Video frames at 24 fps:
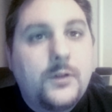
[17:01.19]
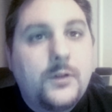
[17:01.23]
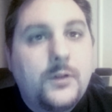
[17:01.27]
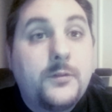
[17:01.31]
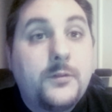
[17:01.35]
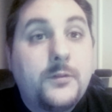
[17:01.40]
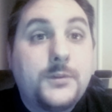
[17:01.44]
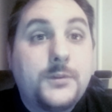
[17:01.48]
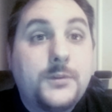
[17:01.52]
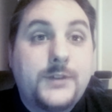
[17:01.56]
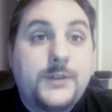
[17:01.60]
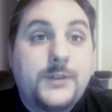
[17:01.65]

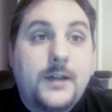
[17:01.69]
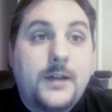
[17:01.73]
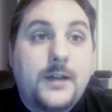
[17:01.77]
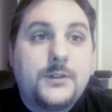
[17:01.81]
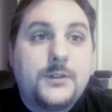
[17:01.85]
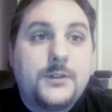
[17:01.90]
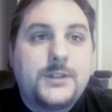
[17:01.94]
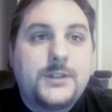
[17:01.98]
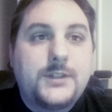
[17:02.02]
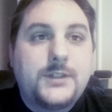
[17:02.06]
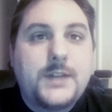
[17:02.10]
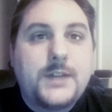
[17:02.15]
Orville was set
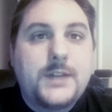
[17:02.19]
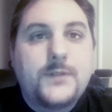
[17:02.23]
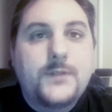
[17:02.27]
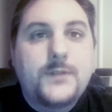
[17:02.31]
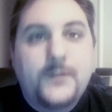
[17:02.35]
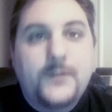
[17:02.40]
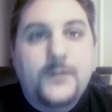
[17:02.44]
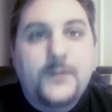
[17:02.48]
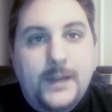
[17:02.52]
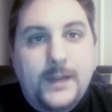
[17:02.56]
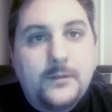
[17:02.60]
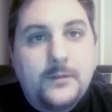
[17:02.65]
on Stage
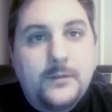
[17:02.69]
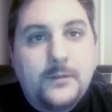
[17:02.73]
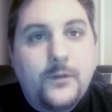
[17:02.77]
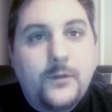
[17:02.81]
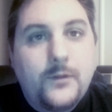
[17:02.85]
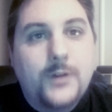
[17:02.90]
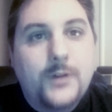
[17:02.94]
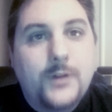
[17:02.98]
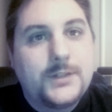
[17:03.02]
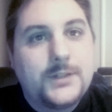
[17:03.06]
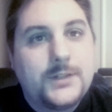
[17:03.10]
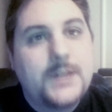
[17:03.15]
15,
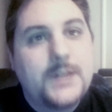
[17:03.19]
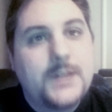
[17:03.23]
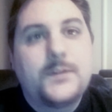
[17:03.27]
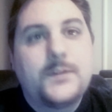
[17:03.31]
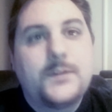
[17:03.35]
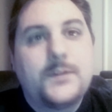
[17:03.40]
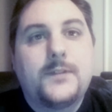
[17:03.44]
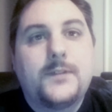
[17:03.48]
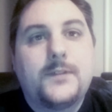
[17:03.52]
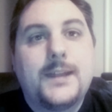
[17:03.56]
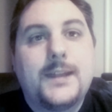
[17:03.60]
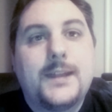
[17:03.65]
box Stage
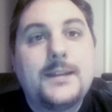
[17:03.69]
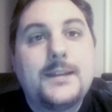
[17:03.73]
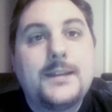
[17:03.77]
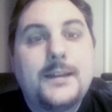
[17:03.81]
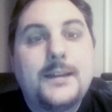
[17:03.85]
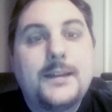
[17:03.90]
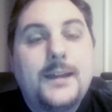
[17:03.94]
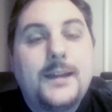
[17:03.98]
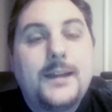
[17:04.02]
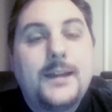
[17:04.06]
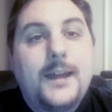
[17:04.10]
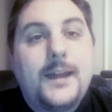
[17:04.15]
15,
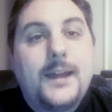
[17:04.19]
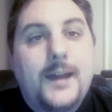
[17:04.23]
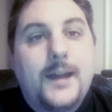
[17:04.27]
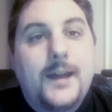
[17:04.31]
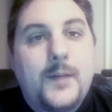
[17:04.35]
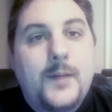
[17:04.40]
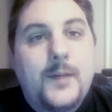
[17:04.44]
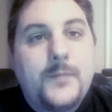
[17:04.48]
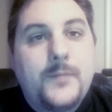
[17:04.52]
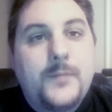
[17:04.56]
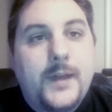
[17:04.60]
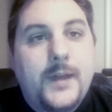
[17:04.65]

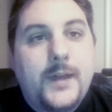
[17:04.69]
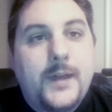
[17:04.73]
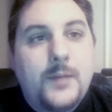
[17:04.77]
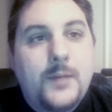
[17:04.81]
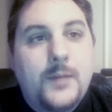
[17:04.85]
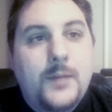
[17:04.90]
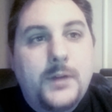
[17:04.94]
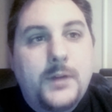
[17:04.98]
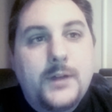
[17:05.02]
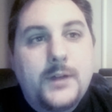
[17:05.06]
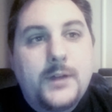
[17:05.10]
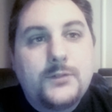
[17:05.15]
and
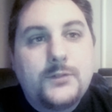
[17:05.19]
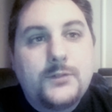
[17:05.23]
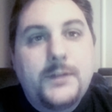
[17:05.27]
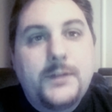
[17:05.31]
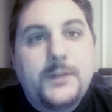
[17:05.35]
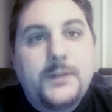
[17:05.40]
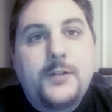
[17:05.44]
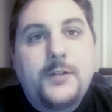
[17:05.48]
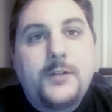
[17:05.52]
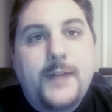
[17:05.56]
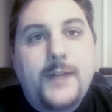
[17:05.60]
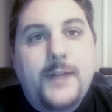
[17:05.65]
we're going to
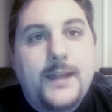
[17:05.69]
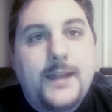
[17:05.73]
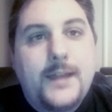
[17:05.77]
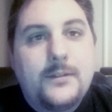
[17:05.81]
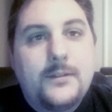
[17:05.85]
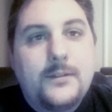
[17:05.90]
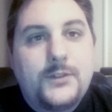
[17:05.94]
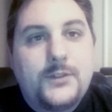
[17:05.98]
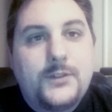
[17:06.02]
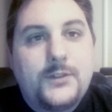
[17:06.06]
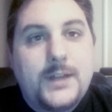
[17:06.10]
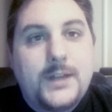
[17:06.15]

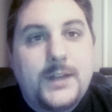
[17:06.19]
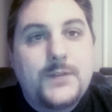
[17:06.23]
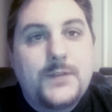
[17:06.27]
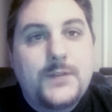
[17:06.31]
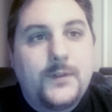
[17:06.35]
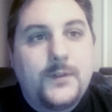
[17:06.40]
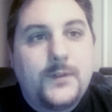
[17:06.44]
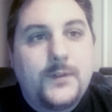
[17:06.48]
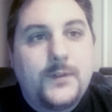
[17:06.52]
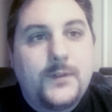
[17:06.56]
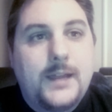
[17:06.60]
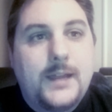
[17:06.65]
recreate Stage
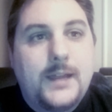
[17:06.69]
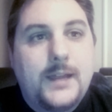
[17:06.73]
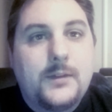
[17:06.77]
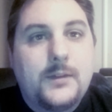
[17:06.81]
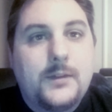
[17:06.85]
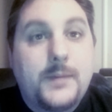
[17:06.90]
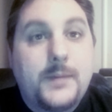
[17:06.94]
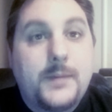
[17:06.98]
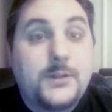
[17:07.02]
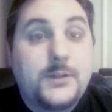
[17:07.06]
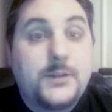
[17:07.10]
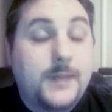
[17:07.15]
15
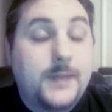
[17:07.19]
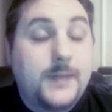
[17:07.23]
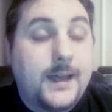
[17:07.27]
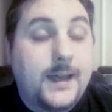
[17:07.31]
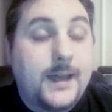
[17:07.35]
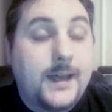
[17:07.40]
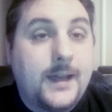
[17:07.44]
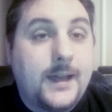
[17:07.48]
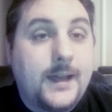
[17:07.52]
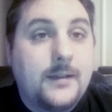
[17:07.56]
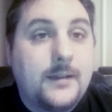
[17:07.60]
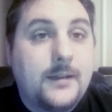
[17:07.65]
as best we
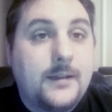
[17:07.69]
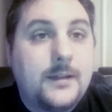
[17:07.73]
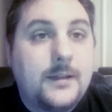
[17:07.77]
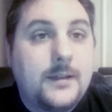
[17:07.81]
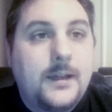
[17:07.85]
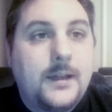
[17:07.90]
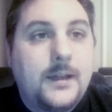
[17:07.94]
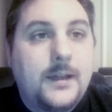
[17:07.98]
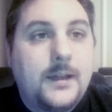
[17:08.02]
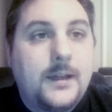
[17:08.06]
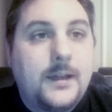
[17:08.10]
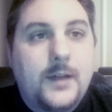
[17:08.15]
can.
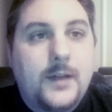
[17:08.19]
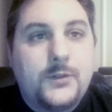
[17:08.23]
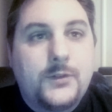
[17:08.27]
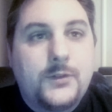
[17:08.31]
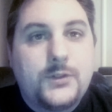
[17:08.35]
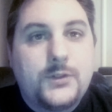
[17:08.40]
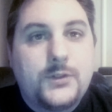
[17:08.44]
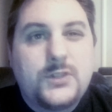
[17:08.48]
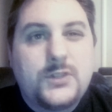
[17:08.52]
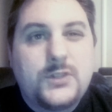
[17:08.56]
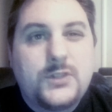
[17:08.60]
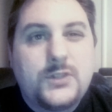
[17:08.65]
So
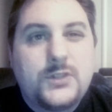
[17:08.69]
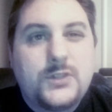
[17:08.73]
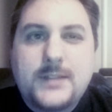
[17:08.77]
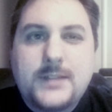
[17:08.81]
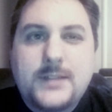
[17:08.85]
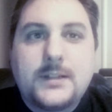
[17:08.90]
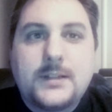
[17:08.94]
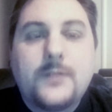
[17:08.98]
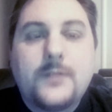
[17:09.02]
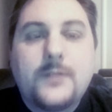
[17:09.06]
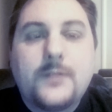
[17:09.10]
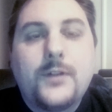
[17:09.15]
it's just
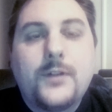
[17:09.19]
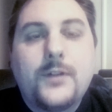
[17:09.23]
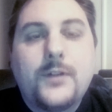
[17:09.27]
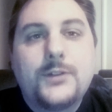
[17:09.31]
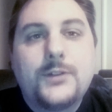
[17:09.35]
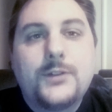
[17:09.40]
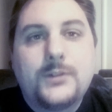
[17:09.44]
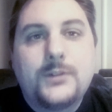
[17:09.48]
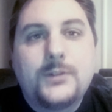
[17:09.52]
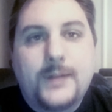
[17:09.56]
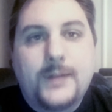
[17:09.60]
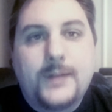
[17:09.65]
basically the
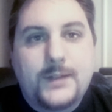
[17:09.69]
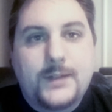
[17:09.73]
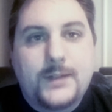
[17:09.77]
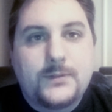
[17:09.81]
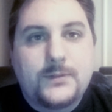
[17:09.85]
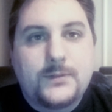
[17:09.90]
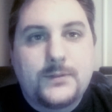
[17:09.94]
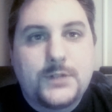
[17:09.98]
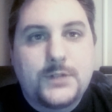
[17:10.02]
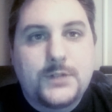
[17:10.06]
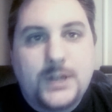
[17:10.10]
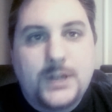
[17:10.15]
first 2
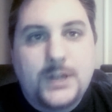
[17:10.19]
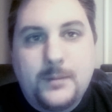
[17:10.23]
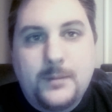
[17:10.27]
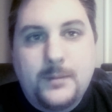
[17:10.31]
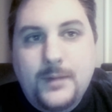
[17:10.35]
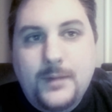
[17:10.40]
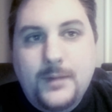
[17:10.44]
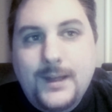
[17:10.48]
decks of the ship.